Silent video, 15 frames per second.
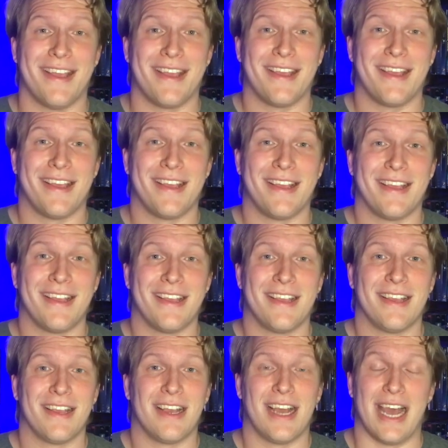
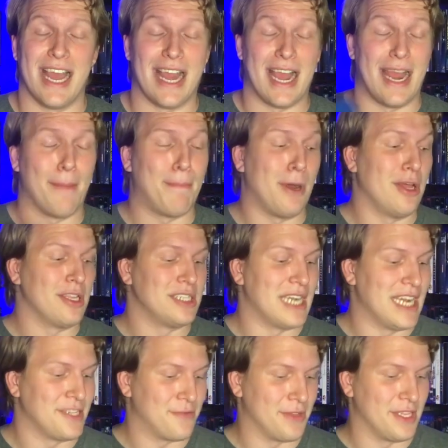I
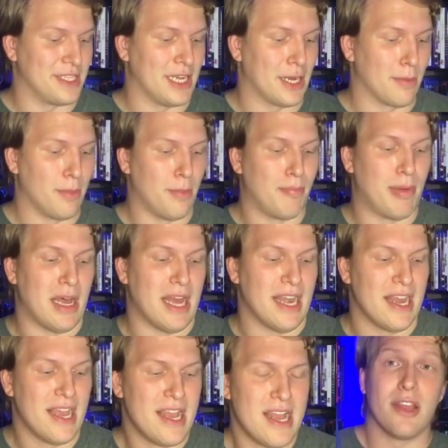apologize for the terrible
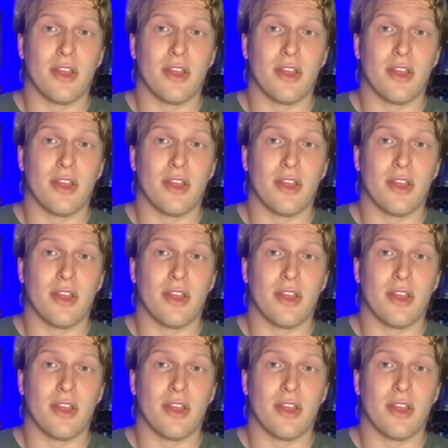pun.